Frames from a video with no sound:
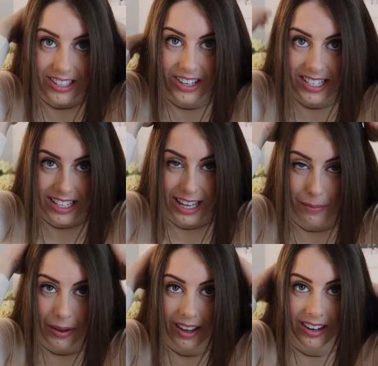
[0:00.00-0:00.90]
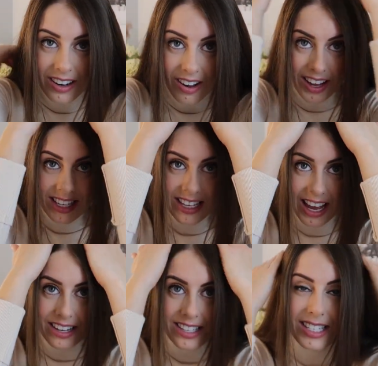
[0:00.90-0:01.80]
just to keep it nice
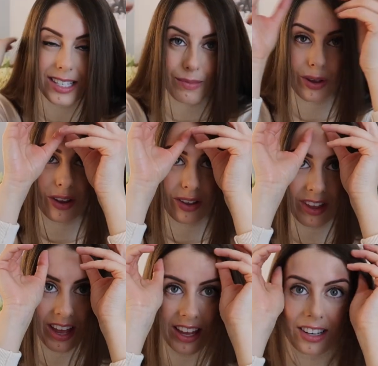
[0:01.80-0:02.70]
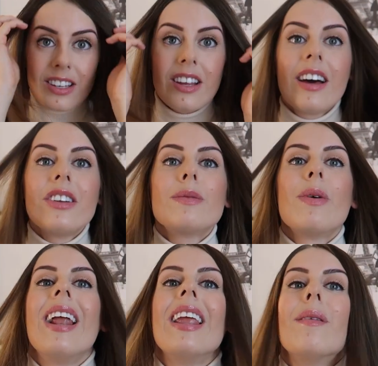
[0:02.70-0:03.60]
and smooth, and just
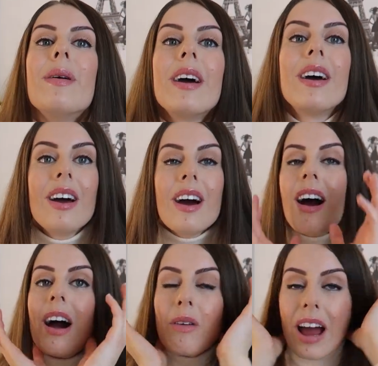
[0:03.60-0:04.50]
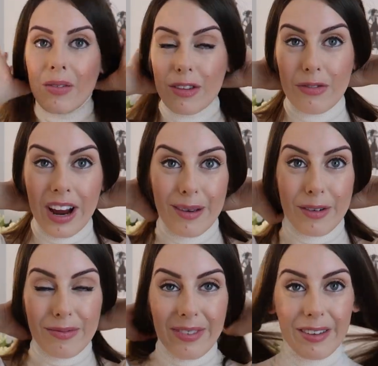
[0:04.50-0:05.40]
put a little bit around the frame
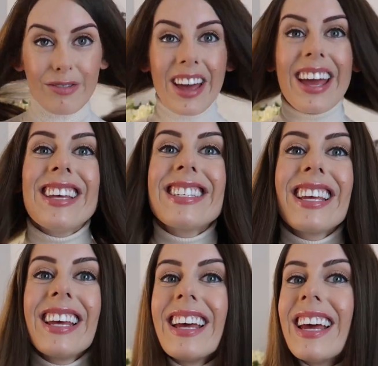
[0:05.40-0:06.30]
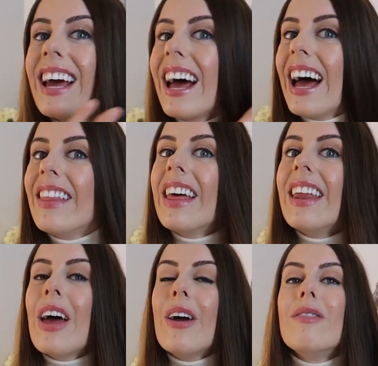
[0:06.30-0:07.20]
of my face and
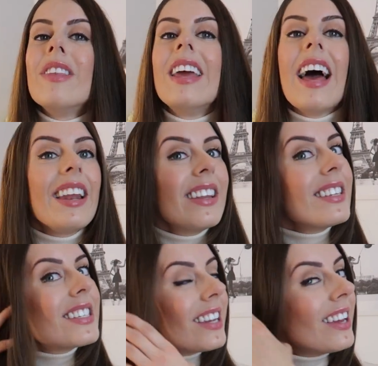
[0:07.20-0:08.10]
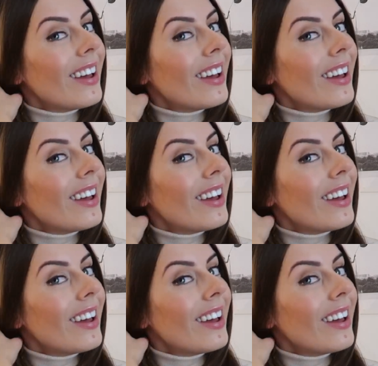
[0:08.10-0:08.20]
then over the ends